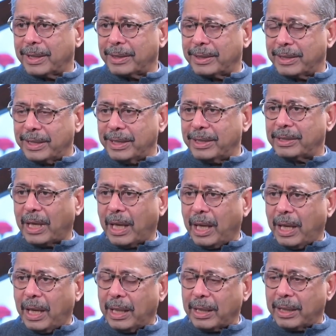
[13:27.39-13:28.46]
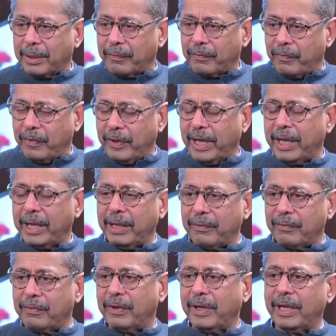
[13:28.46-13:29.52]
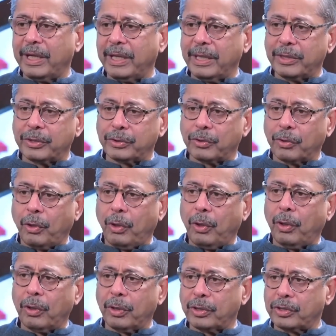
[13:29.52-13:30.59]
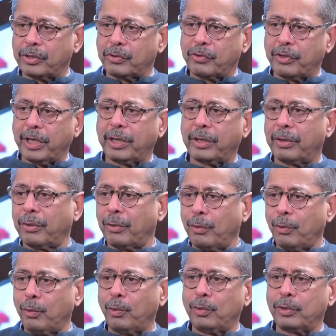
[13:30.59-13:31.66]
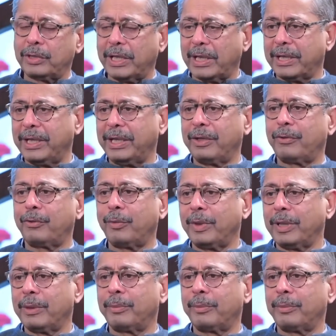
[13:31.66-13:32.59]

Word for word: These are very, very strong, strict rules that need to be